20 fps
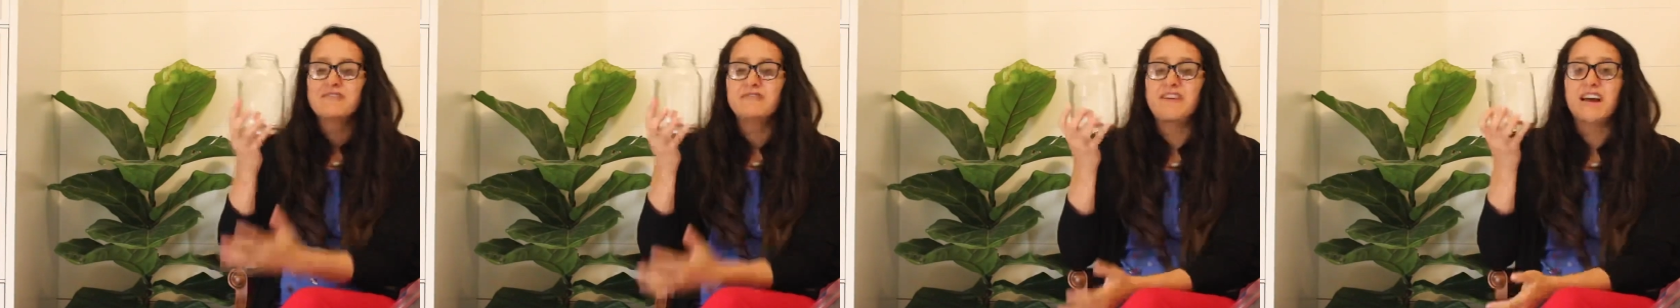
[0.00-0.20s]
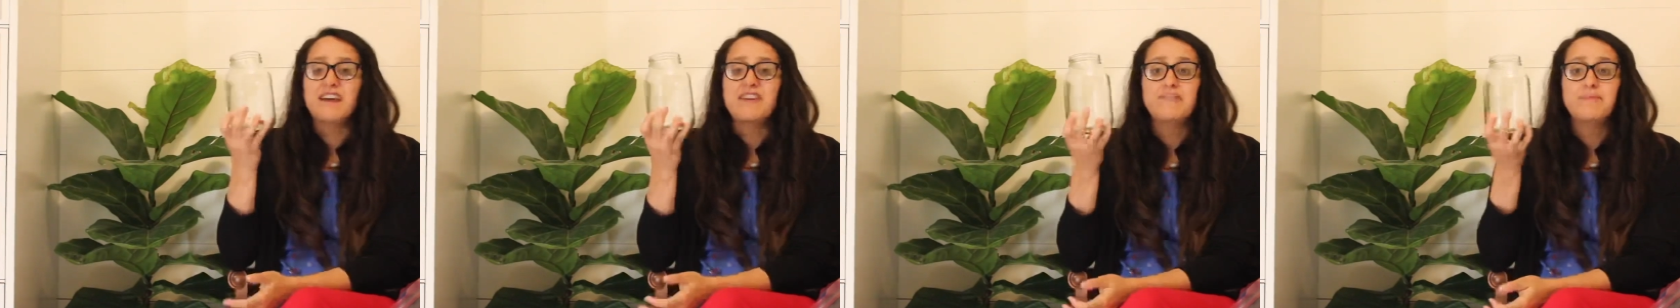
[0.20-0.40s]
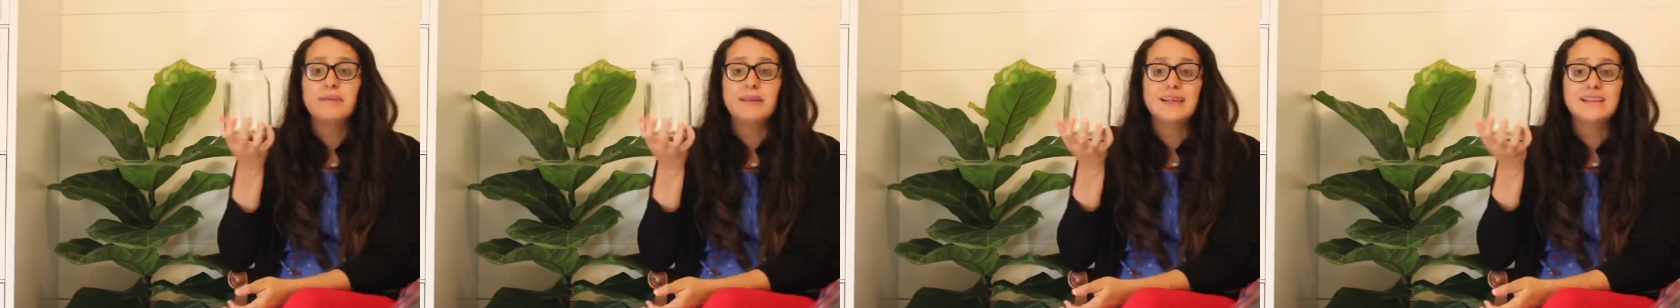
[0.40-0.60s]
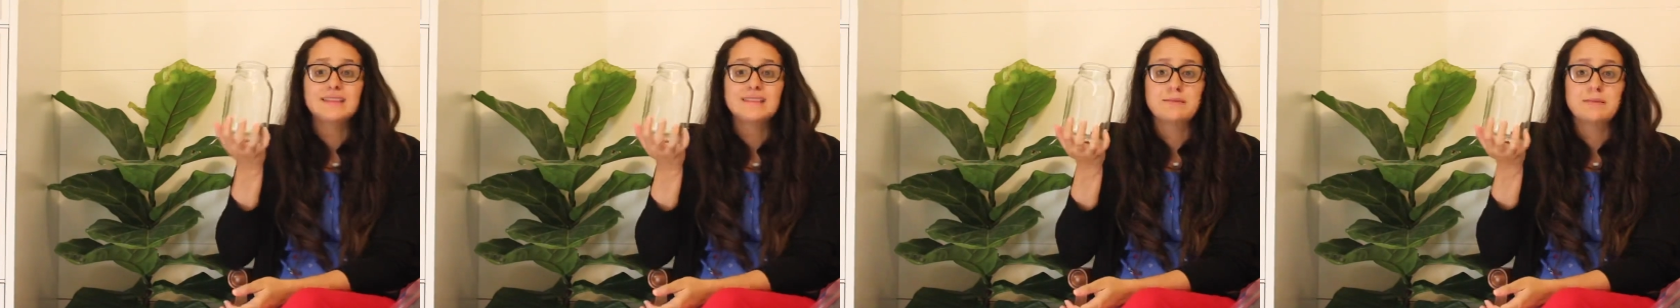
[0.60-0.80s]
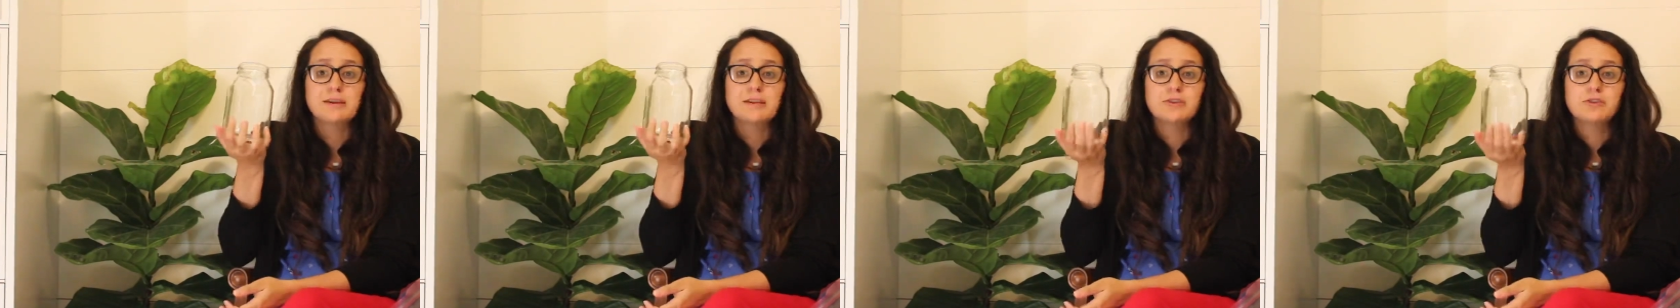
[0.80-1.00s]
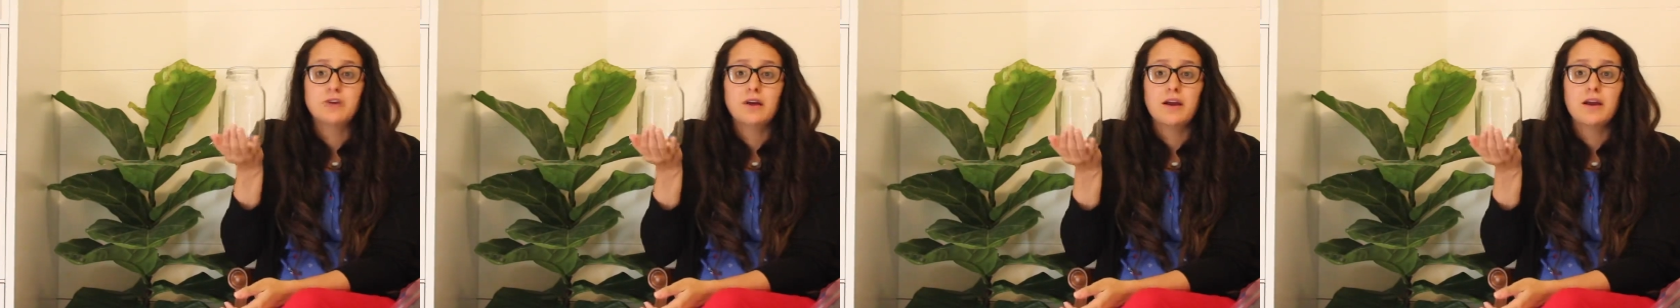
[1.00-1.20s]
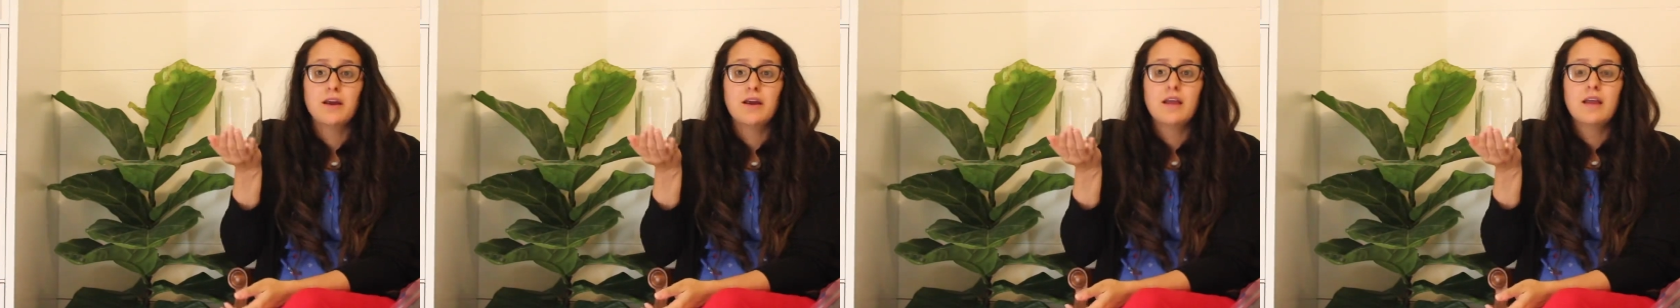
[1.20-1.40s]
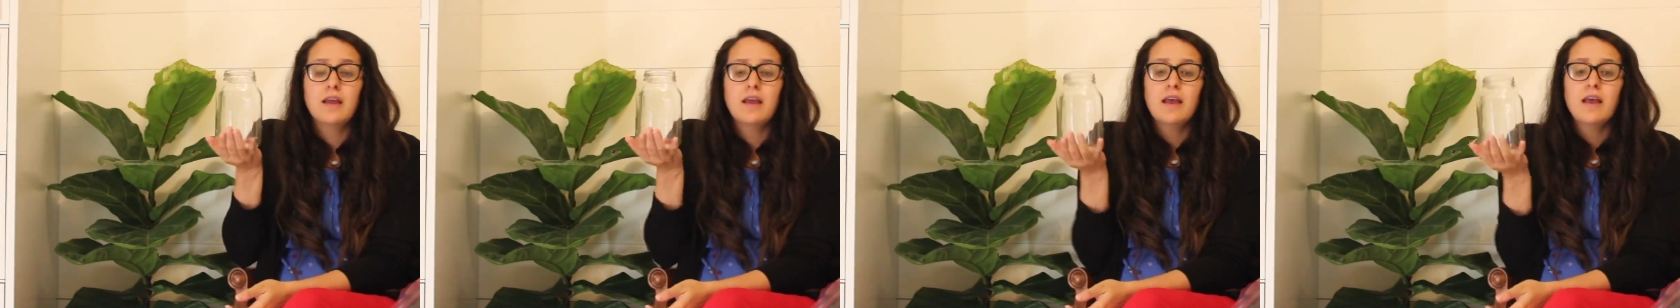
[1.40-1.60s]
5 beans in my jar.
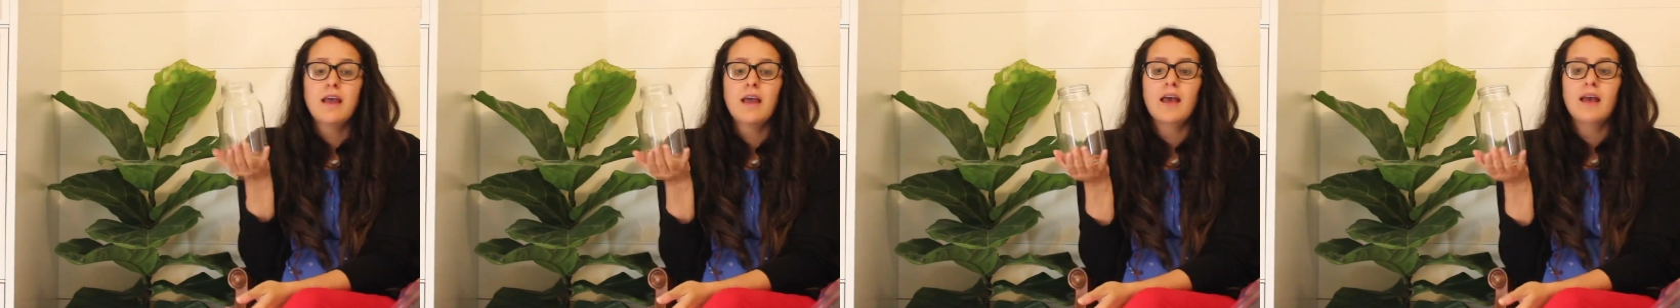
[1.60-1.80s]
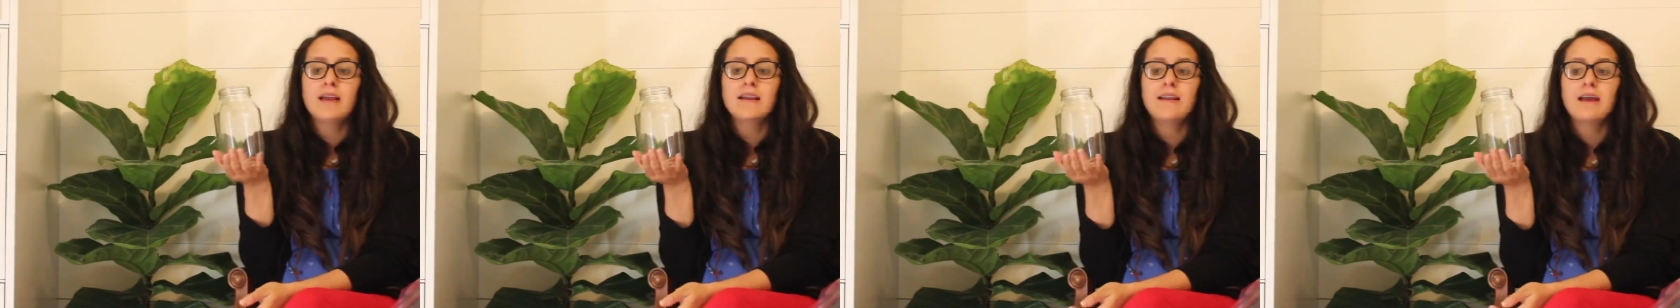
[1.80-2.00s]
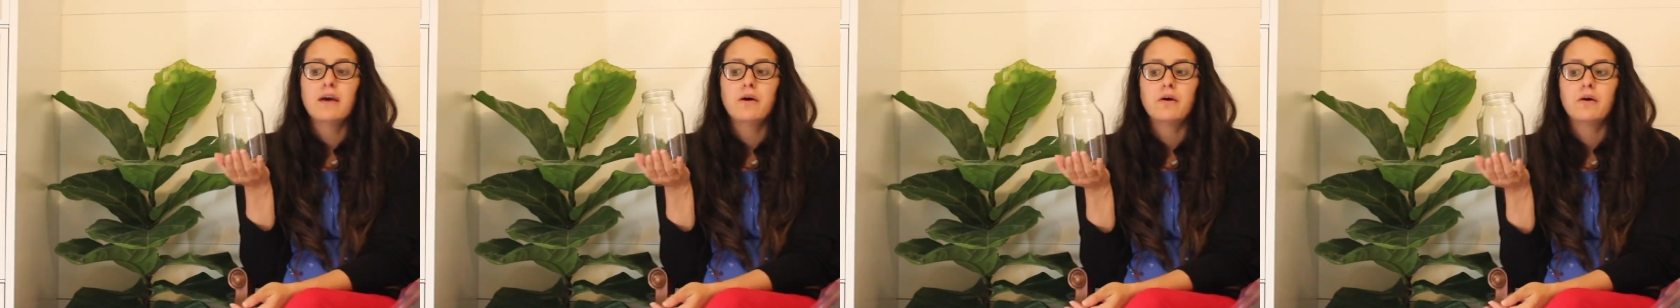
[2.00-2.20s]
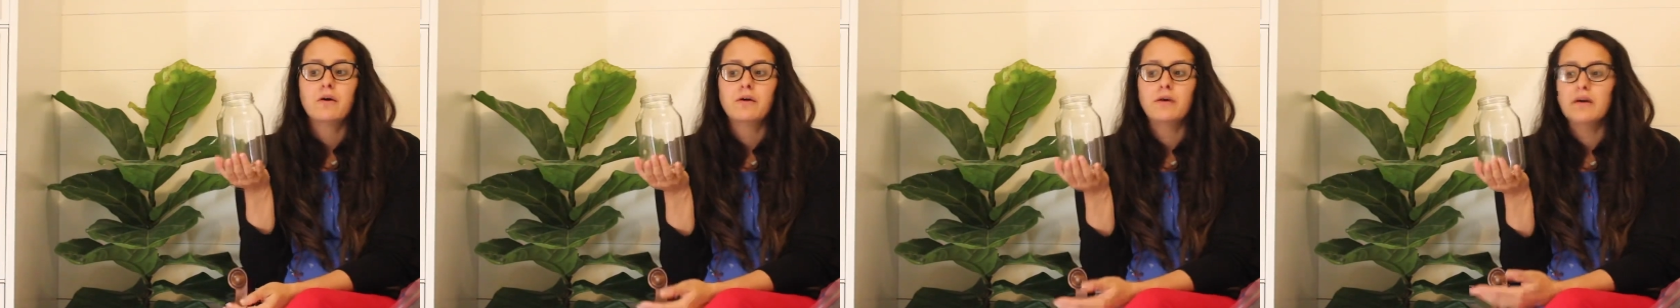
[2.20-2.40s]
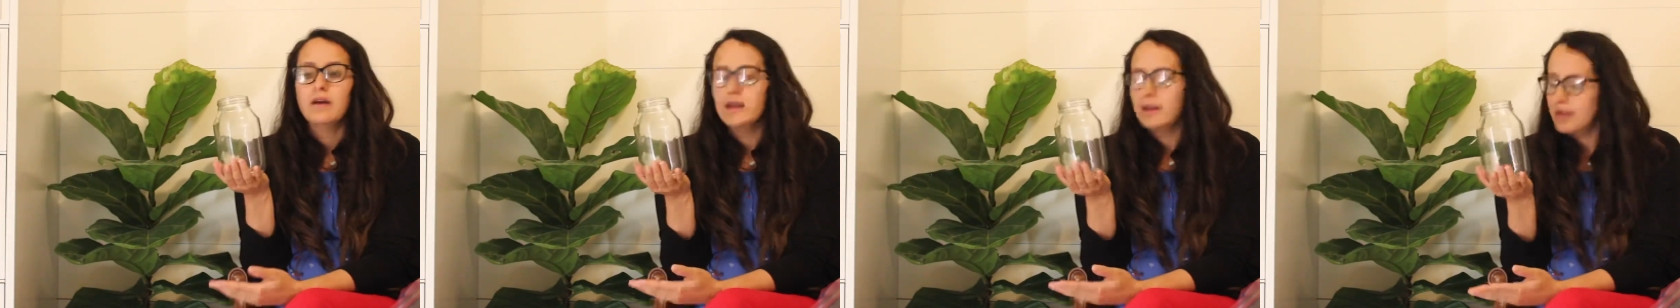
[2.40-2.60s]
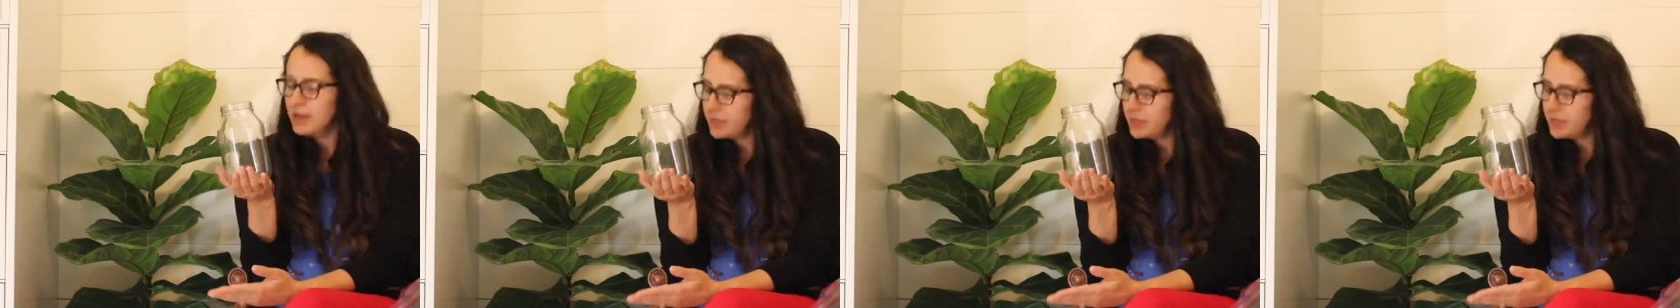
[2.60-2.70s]
Now